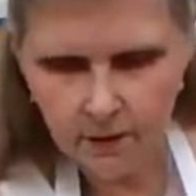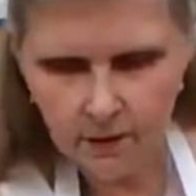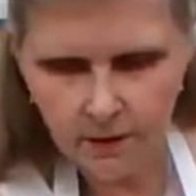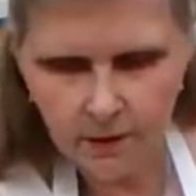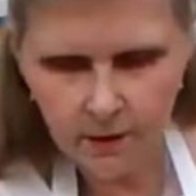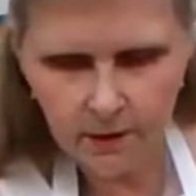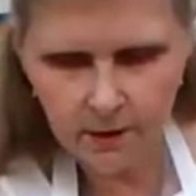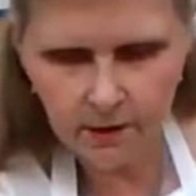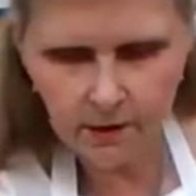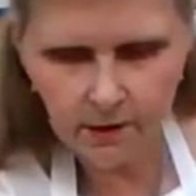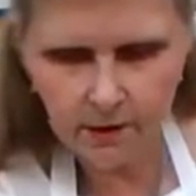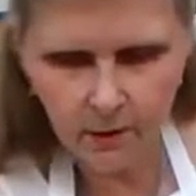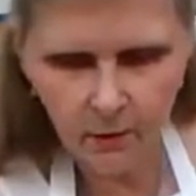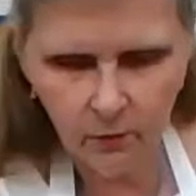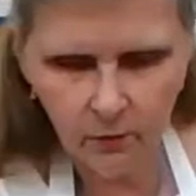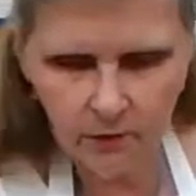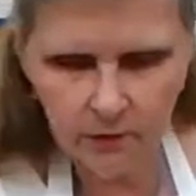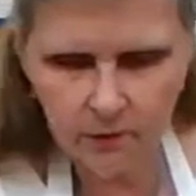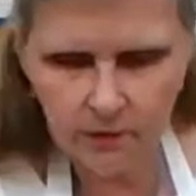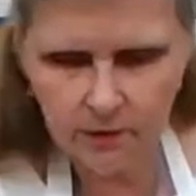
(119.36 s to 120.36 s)
Turkey is
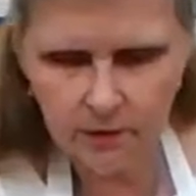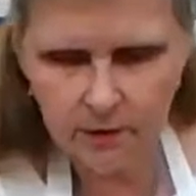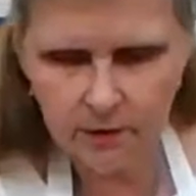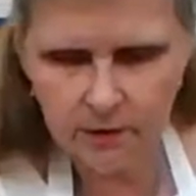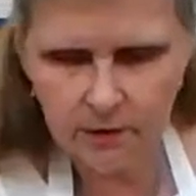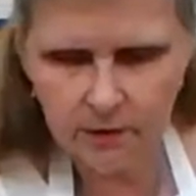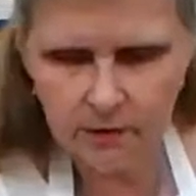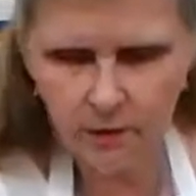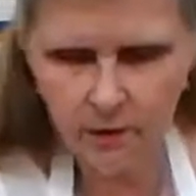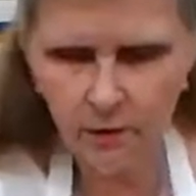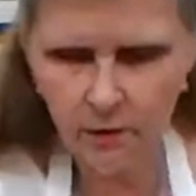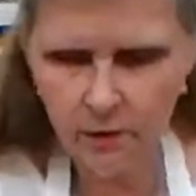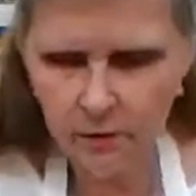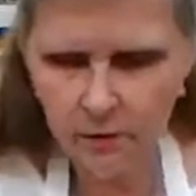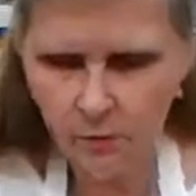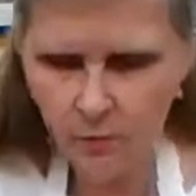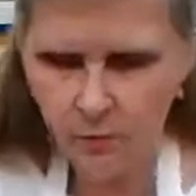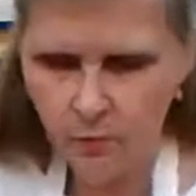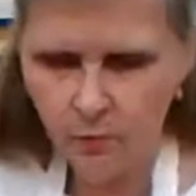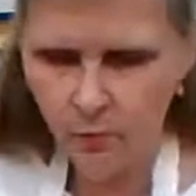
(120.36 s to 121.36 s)

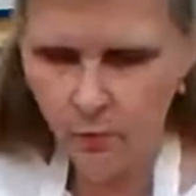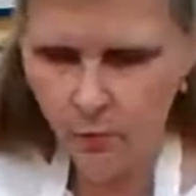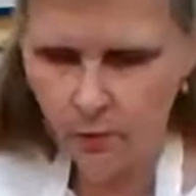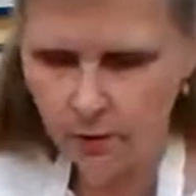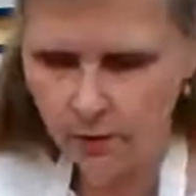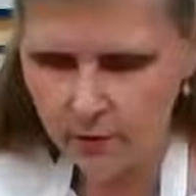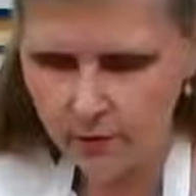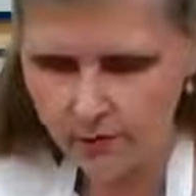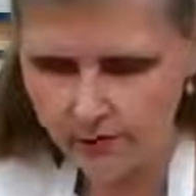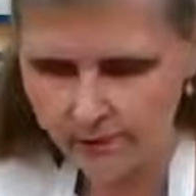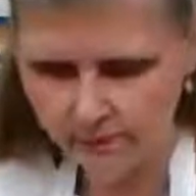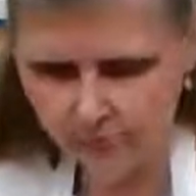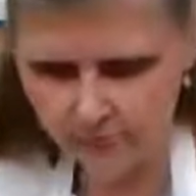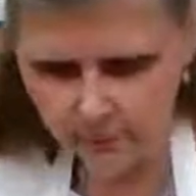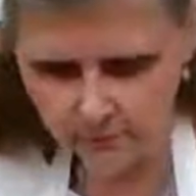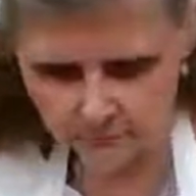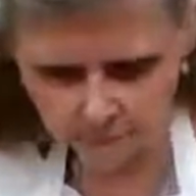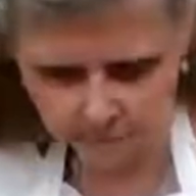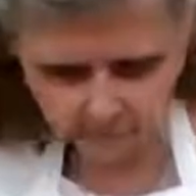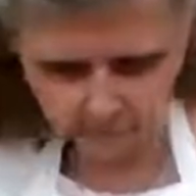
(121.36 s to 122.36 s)
so wonderful.